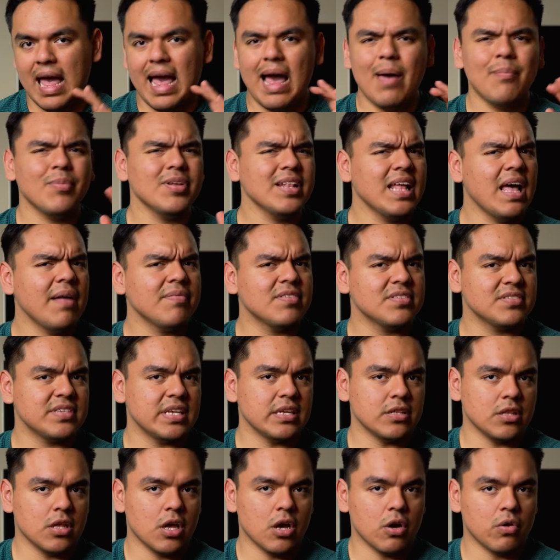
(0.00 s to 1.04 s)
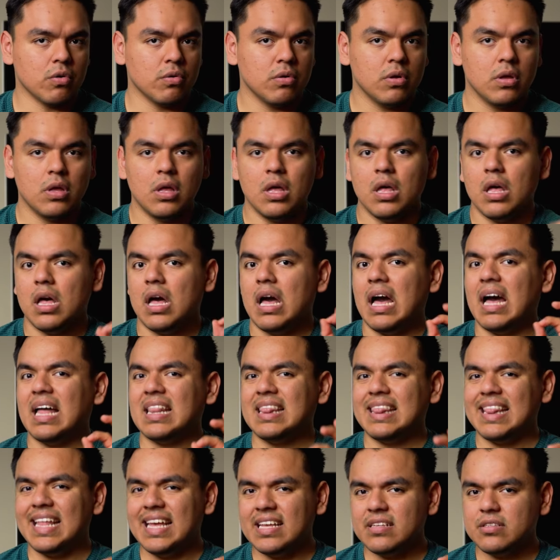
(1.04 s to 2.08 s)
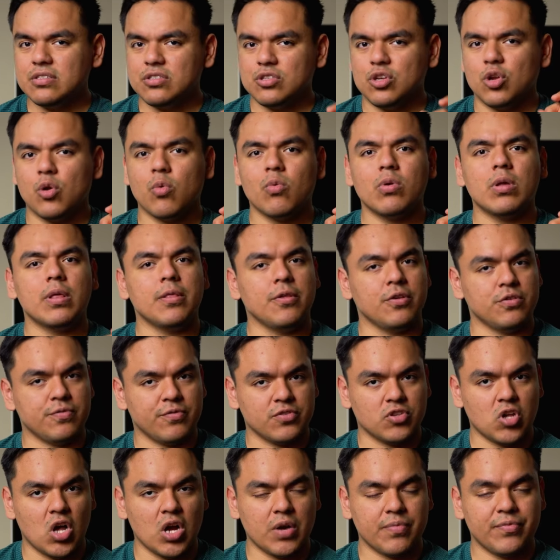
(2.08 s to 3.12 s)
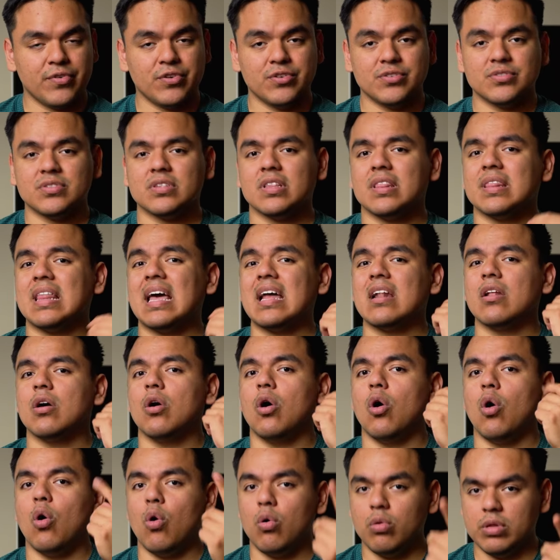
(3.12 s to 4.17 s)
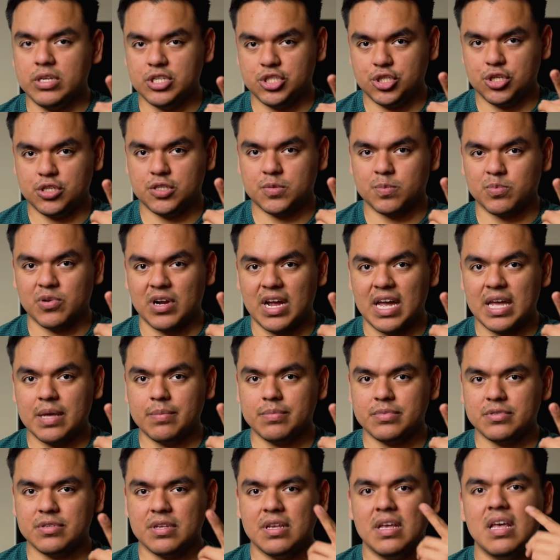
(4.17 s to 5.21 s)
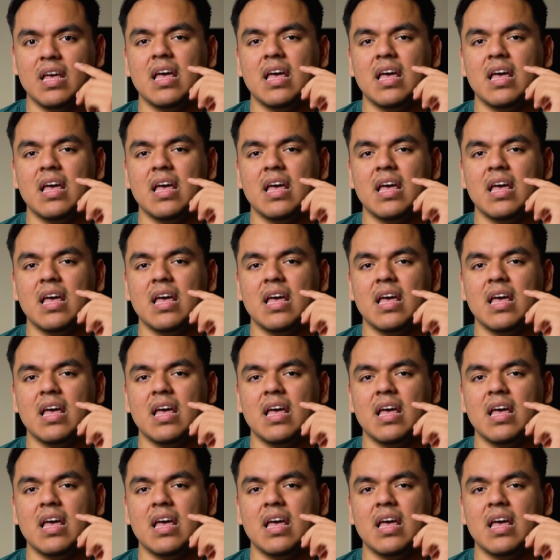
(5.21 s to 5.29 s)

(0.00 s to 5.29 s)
I'm gonna have to say no. Unless you're one of those photographers that only shoots primes